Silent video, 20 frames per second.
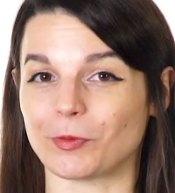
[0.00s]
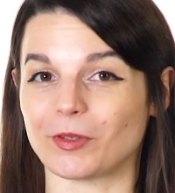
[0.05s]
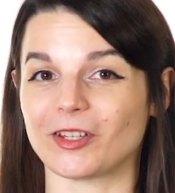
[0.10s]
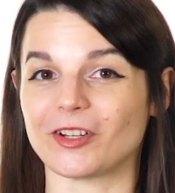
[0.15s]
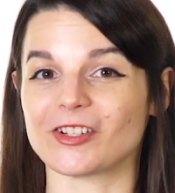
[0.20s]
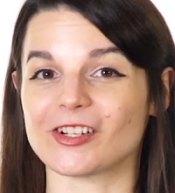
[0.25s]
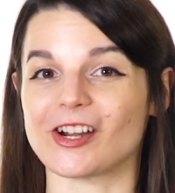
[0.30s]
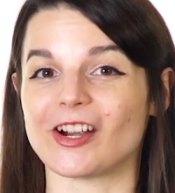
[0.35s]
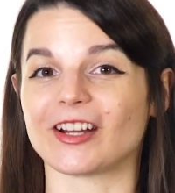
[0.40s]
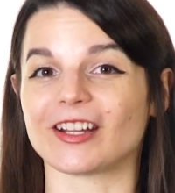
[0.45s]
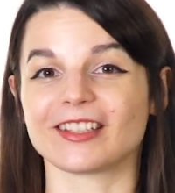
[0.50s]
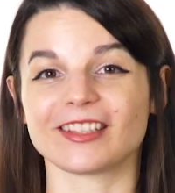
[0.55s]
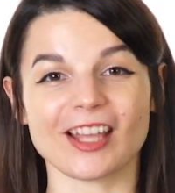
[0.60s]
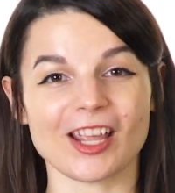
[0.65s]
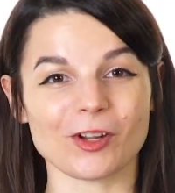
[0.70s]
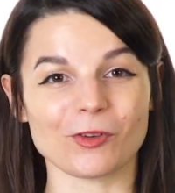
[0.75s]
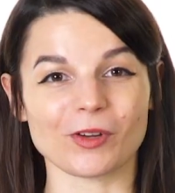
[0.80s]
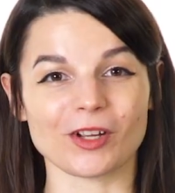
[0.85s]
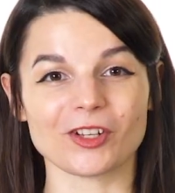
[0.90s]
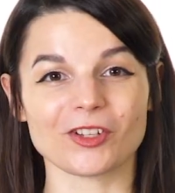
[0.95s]
with your target
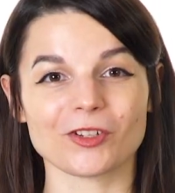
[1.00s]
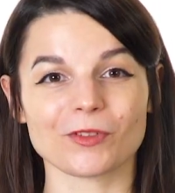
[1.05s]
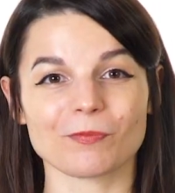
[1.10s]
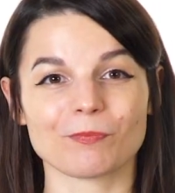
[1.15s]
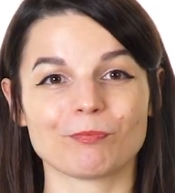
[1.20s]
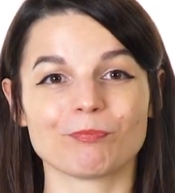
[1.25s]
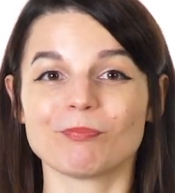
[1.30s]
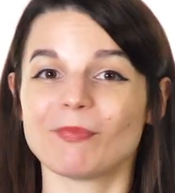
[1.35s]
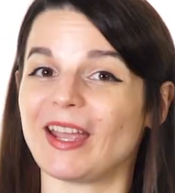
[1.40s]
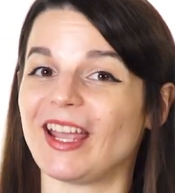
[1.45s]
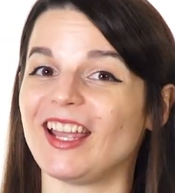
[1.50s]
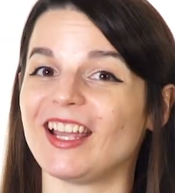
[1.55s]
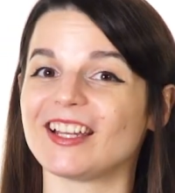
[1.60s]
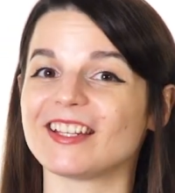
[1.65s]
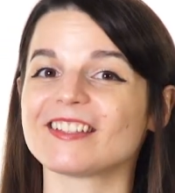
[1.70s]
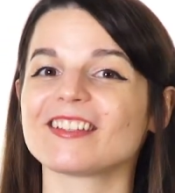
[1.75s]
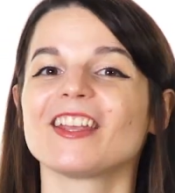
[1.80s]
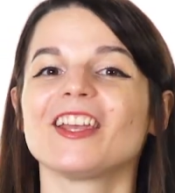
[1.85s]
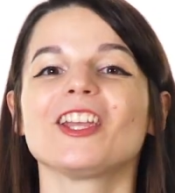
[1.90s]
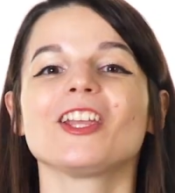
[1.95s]
language.
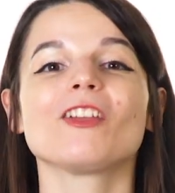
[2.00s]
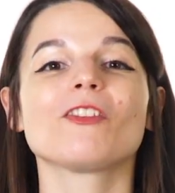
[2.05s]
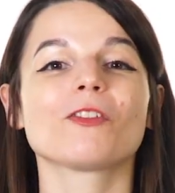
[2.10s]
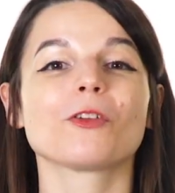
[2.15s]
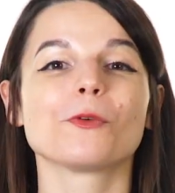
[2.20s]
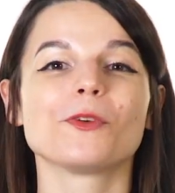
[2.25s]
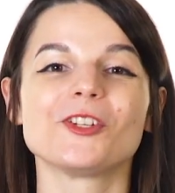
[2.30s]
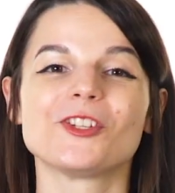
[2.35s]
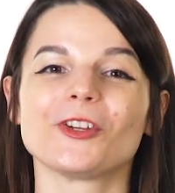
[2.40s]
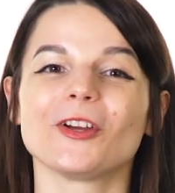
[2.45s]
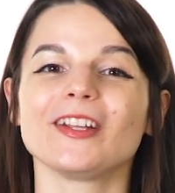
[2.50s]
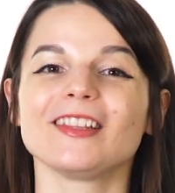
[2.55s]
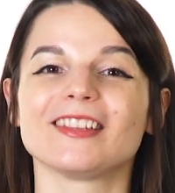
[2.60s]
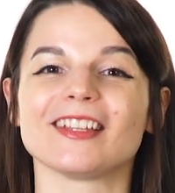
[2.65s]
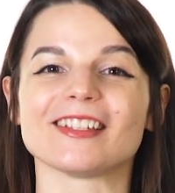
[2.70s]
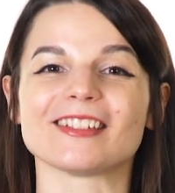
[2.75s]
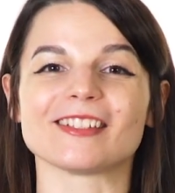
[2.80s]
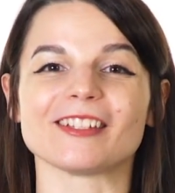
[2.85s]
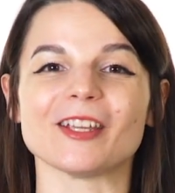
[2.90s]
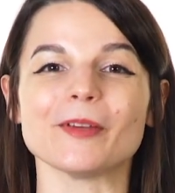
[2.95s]
And if you enjoyed
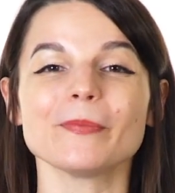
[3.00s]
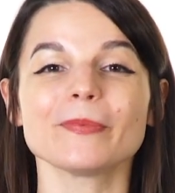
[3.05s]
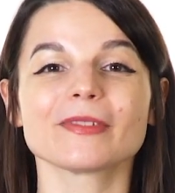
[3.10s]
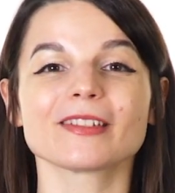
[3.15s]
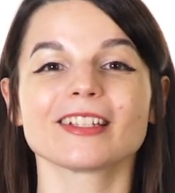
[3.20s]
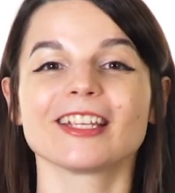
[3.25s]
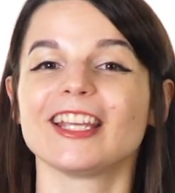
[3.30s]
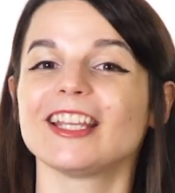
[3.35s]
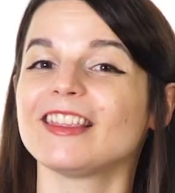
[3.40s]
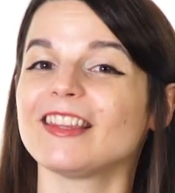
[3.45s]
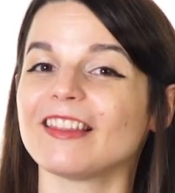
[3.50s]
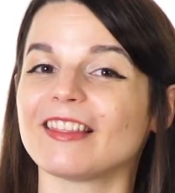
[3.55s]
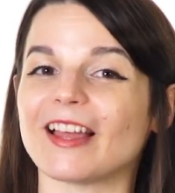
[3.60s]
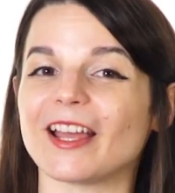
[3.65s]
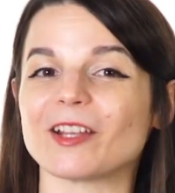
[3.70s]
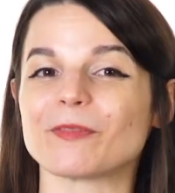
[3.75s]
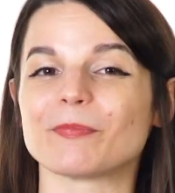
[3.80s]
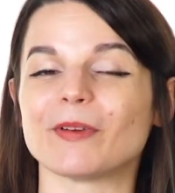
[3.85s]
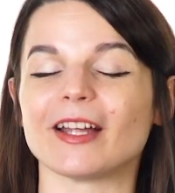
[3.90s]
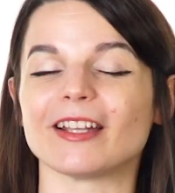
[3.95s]
these tips, hit the
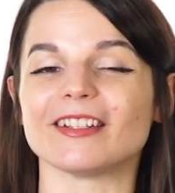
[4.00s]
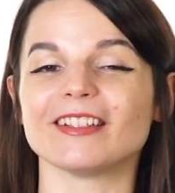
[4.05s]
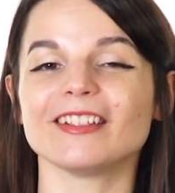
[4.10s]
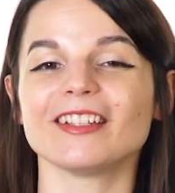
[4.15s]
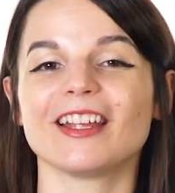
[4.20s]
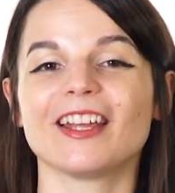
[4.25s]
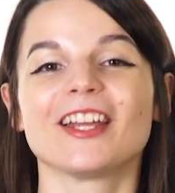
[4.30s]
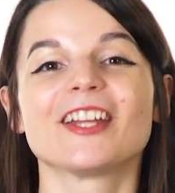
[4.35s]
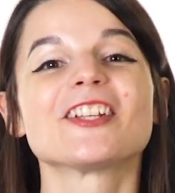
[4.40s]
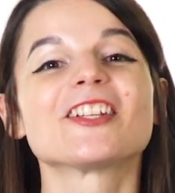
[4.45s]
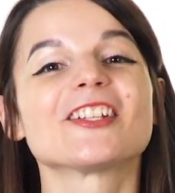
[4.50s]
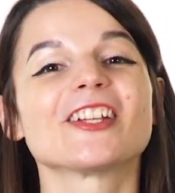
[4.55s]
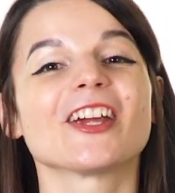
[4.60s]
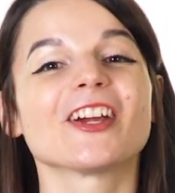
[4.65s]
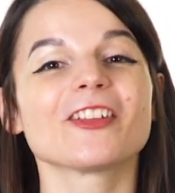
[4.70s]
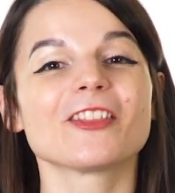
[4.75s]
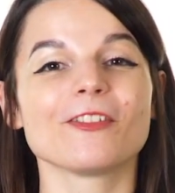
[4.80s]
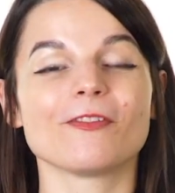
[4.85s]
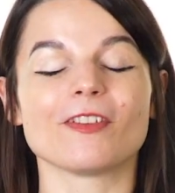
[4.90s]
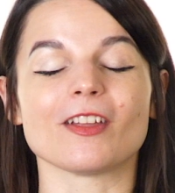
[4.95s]
like button,
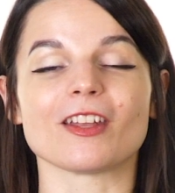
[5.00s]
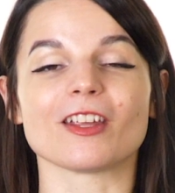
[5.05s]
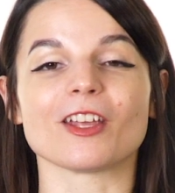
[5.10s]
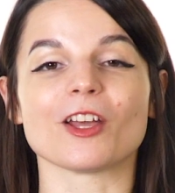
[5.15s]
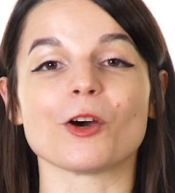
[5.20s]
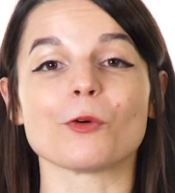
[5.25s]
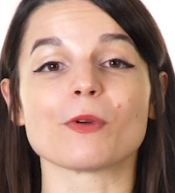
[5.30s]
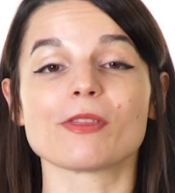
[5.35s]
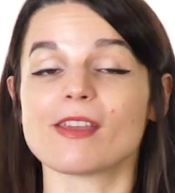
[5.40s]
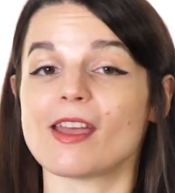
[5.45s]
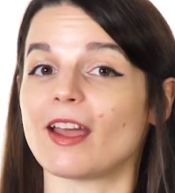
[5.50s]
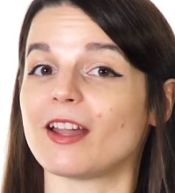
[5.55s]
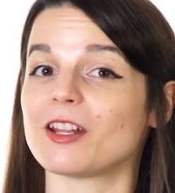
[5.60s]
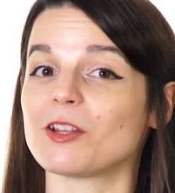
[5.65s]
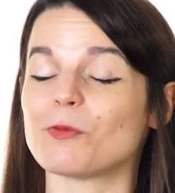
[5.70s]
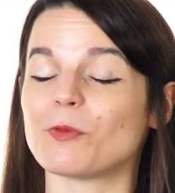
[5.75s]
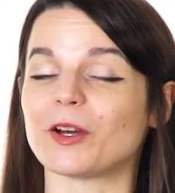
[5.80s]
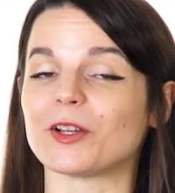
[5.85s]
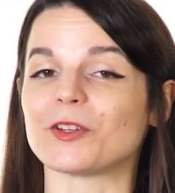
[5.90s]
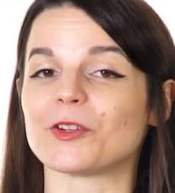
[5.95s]
share the video with
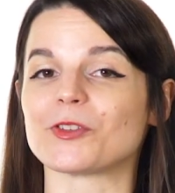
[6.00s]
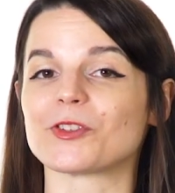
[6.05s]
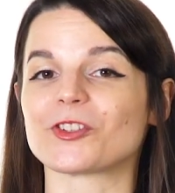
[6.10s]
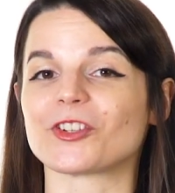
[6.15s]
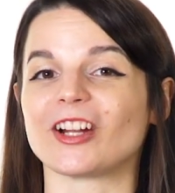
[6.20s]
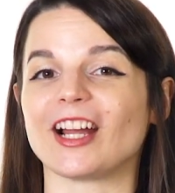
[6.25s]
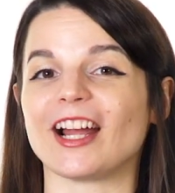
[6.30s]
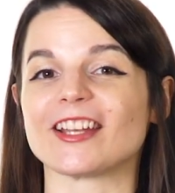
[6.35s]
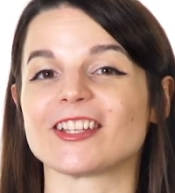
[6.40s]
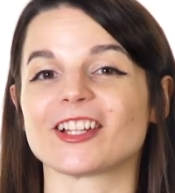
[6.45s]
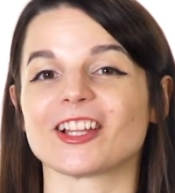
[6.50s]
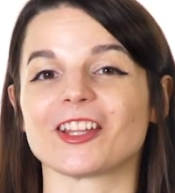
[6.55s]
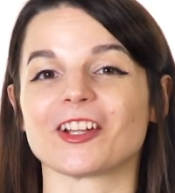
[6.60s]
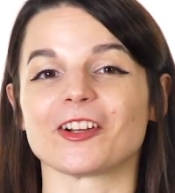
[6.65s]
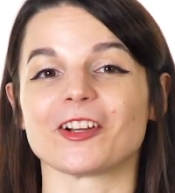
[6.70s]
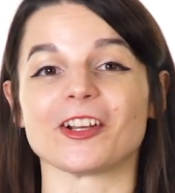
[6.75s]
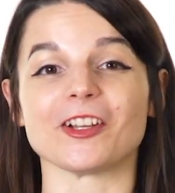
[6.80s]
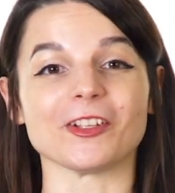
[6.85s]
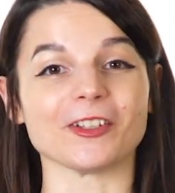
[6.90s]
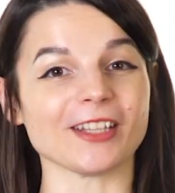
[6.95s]
anyone who's trying to
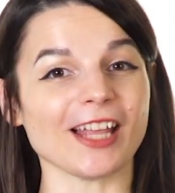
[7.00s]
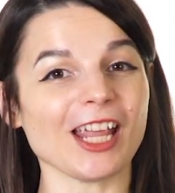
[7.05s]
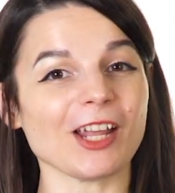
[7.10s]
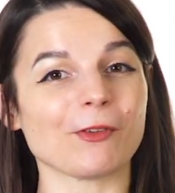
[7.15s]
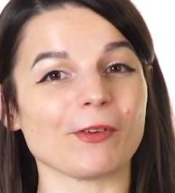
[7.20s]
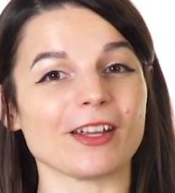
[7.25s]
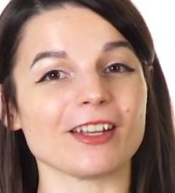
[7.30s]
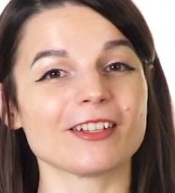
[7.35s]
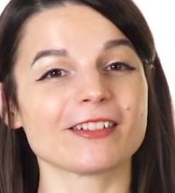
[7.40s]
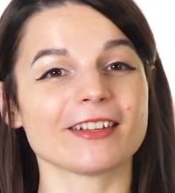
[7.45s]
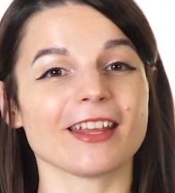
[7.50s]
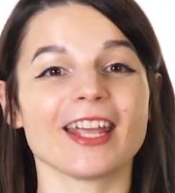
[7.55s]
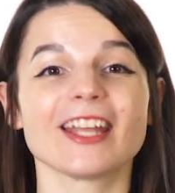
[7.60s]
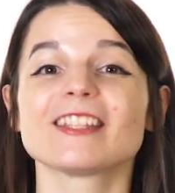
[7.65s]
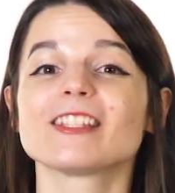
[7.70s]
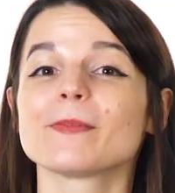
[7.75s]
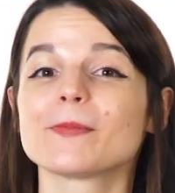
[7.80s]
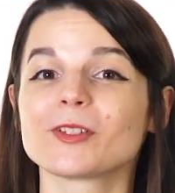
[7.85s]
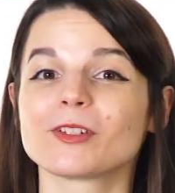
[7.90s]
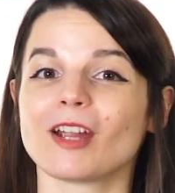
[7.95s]
learn a new language,
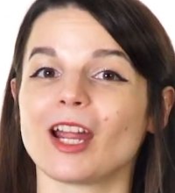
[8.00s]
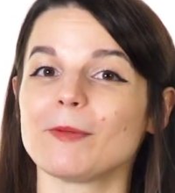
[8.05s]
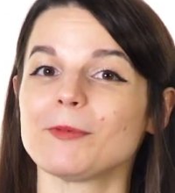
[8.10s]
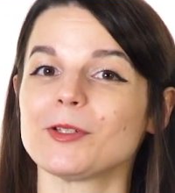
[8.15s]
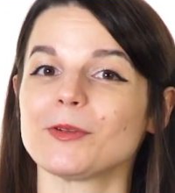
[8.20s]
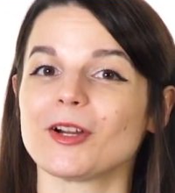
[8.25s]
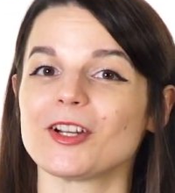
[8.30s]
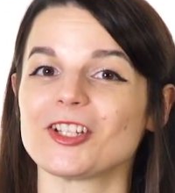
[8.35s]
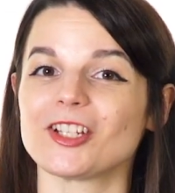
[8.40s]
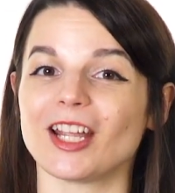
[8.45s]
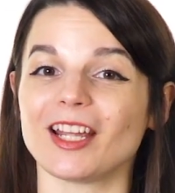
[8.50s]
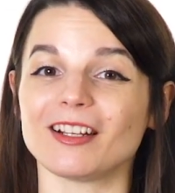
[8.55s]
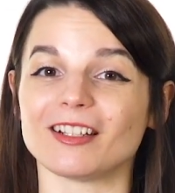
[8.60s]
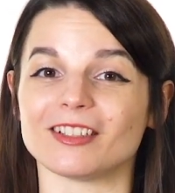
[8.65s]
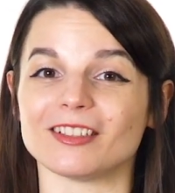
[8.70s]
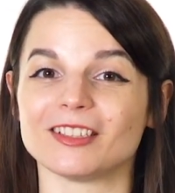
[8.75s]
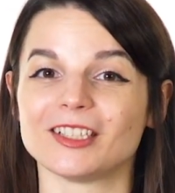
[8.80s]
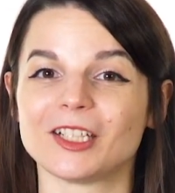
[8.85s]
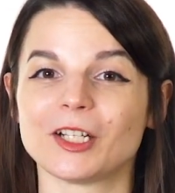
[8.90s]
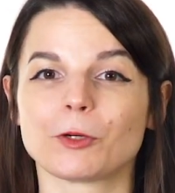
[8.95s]
and subscribe to our channel.